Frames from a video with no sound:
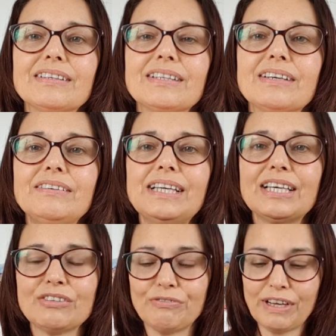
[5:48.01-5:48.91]
So
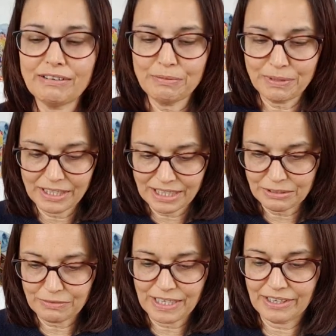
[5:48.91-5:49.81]
yes, very
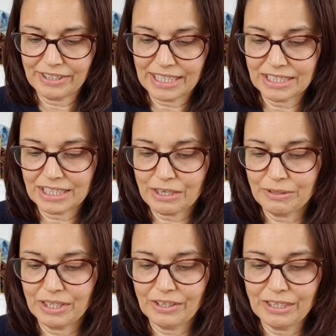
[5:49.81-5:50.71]
pleased with how that's
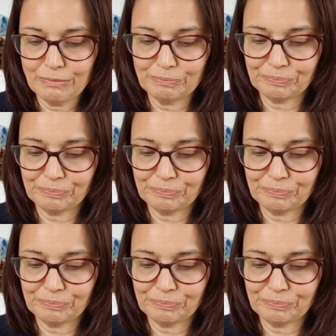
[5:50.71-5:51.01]
going on.